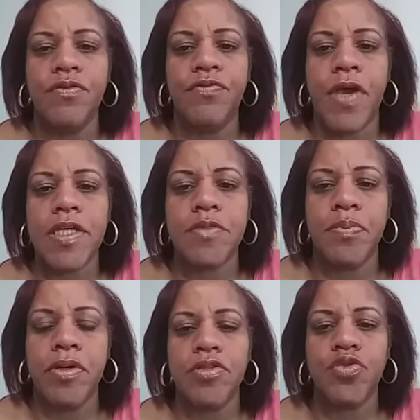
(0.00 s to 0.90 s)

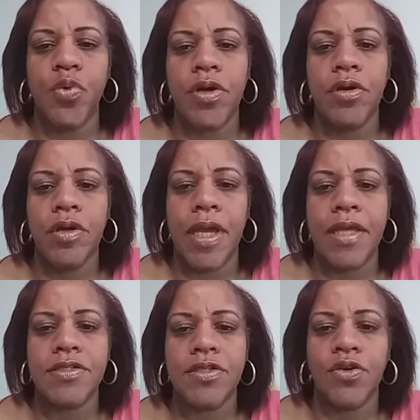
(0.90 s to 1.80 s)
Facebook, Twitter,
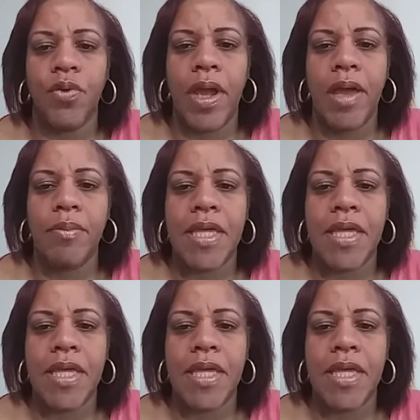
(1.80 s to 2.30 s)
Instagram,